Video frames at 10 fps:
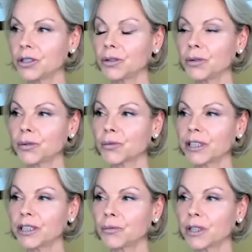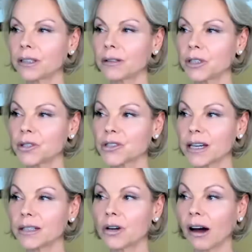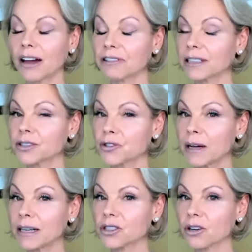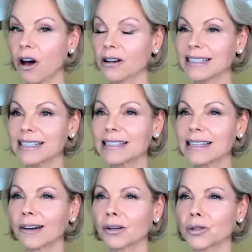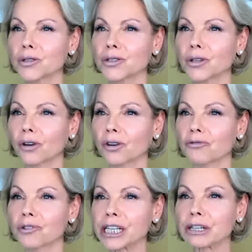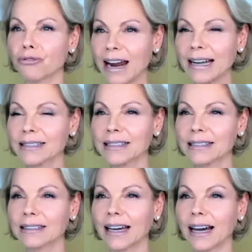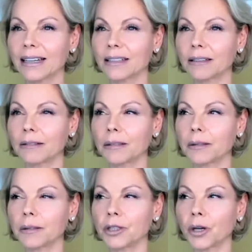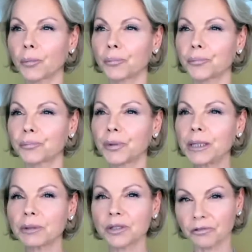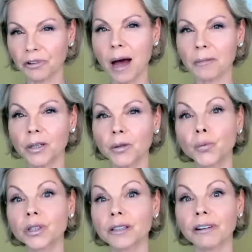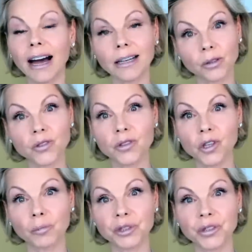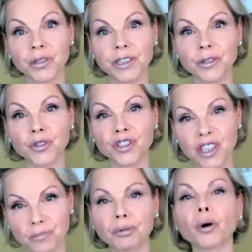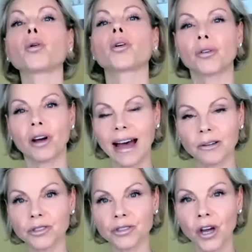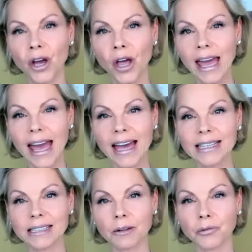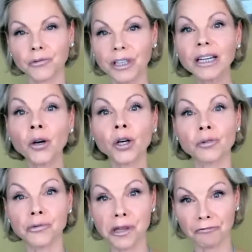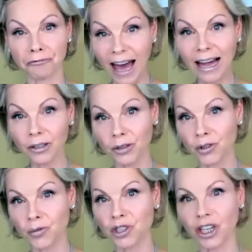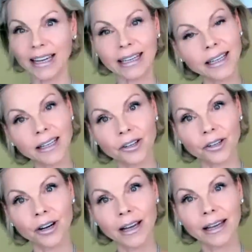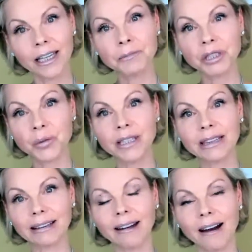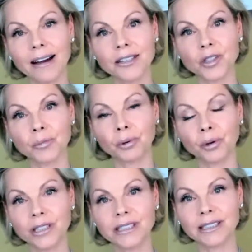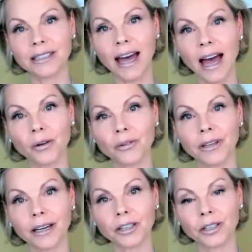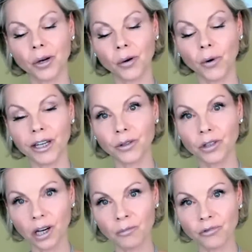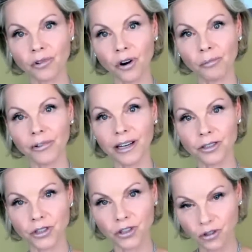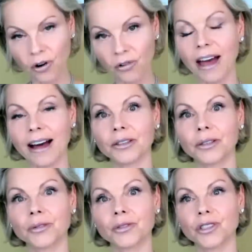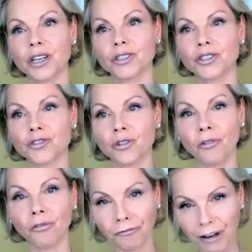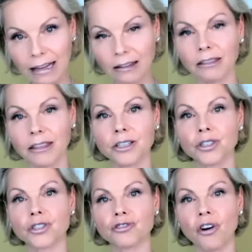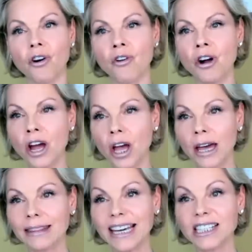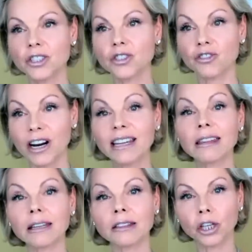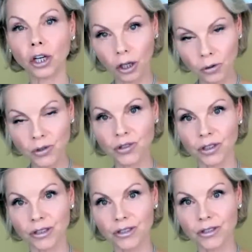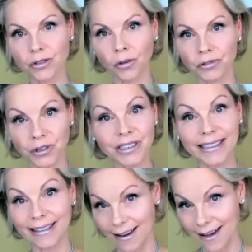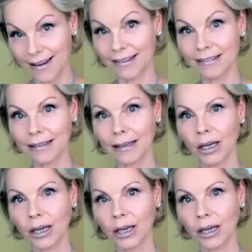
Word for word: Do you, when you say, you know, I felt a tremendous loss, is there also a lot of regrets that, you know, people in the family would have had also the opportunity to just pull her out and fill her with the values, which I hear in between the lines you're pointing out that, you know, where you come from, there are strong values, there's strong faith, there's strength in the closeness of your DNA,